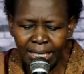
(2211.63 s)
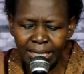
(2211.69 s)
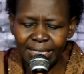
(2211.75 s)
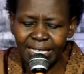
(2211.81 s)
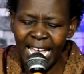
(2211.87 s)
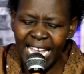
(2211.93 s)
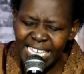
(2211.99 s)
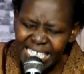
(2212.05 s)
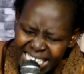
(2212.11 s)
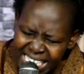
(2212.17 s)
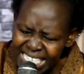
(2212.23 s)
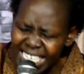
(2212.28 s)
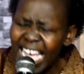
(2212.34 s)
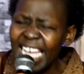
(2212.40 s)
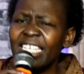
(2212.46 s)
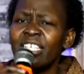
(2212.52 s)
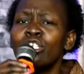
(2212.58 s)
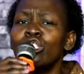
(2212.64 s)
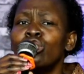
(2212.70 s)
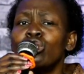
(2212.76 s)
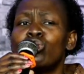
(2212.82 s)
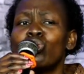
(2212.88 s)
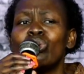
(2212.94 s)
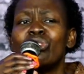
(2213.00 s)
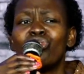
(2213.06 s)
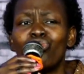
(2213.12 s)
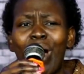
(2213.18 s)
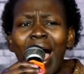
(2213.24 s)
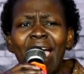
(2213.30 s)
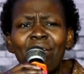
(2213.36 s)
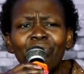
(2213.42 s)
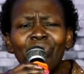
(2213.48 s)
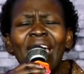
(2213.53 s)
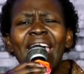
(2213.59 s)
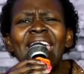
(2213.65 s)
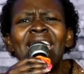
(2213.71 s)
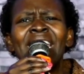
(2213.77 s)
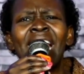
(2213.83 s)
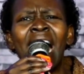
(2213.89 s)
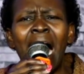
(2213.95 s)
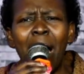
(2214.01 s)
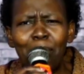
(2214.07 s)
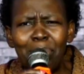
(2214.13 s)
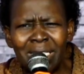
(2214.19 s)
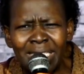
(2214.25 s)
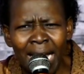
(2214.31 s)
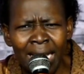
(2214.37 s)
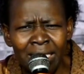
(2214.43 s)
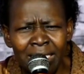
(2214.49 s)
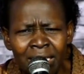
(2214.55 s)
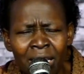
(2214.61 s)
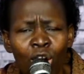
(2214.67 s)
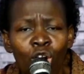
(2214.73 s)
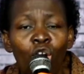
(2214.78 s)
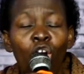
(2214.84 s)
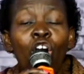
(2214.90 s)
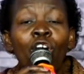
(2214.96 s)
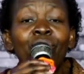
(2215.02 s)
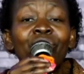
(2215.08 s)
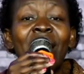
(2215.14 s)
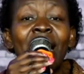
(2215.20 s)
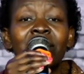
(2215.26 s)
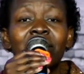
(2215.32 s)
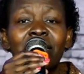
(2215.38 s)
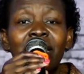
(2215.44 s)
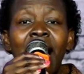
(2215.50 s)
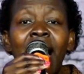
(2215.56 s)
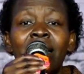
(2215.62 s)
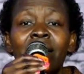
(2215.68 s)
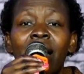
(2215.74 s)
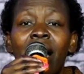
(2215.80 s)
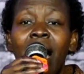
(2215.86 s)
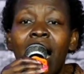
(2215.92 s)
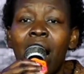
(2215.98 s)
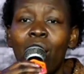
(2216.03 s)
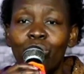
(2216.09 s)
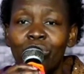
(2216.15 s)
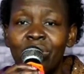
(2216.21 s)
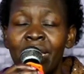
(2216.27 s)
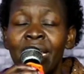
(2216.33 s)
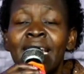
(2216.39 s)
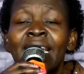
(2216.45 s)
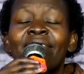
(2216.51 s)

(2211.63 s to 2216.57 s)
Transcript: They needed to drive the inhabitants of that land out.